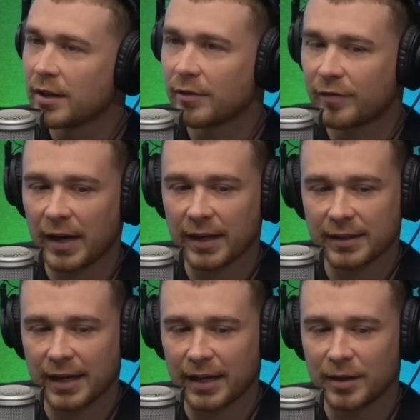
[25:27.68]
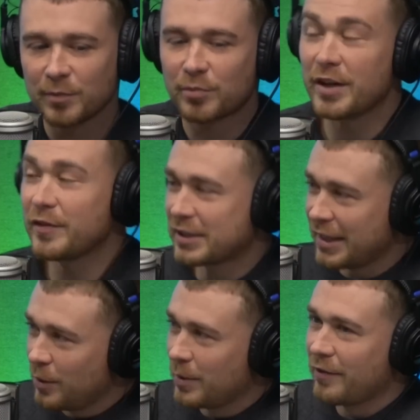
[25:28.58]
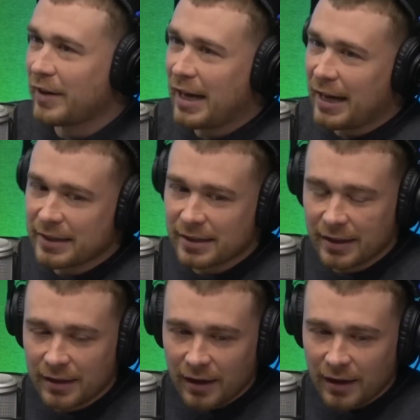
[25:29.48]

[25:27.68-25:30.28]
the fact that previously you would have had